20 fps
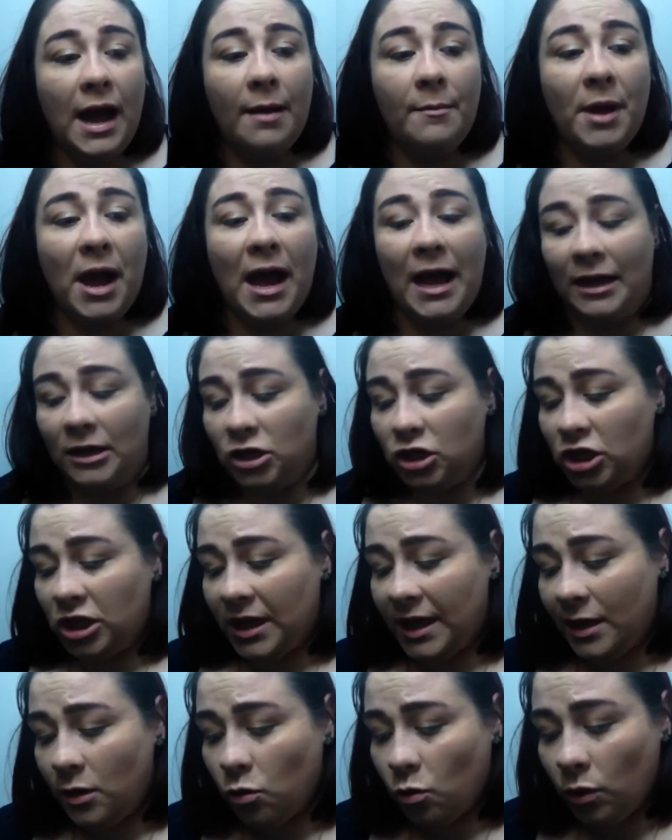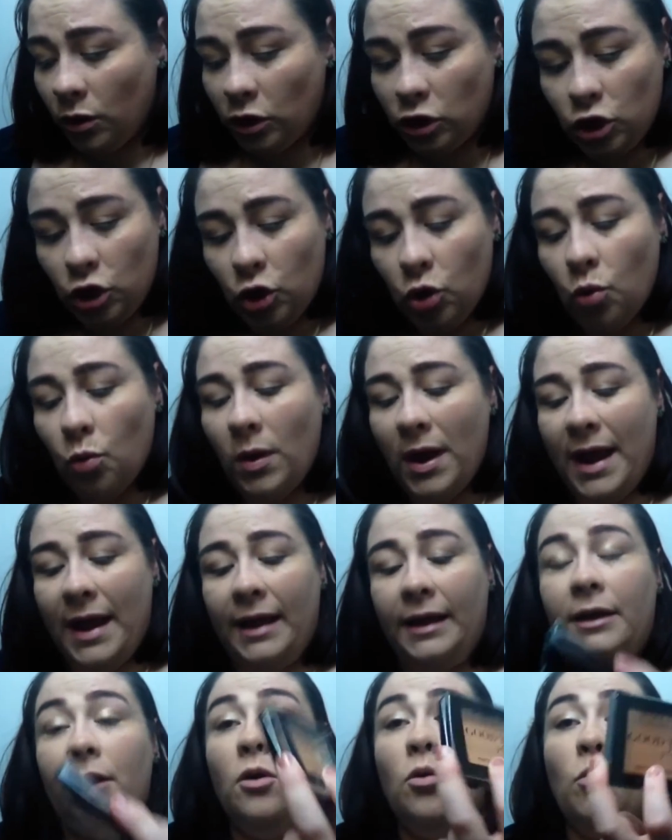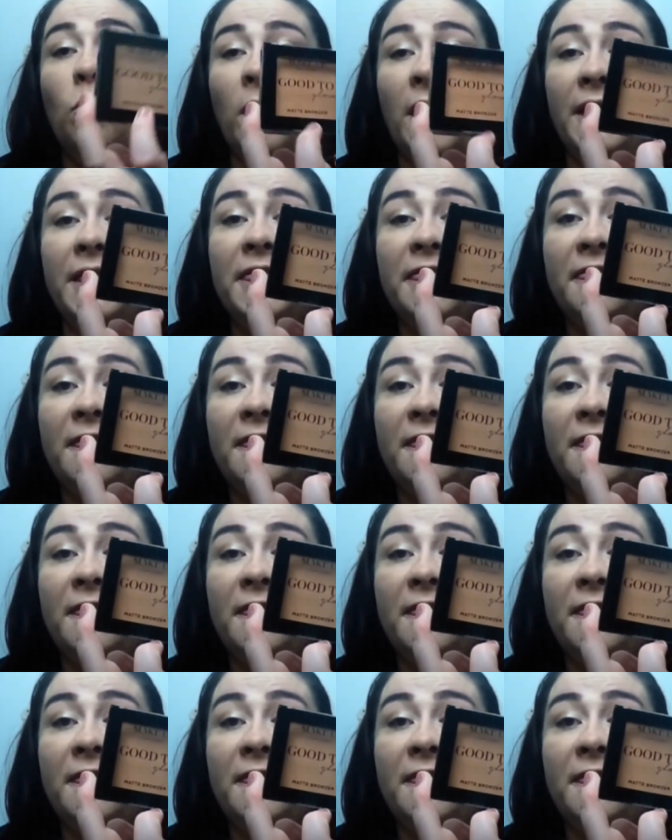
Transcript: I'm actually going to go in with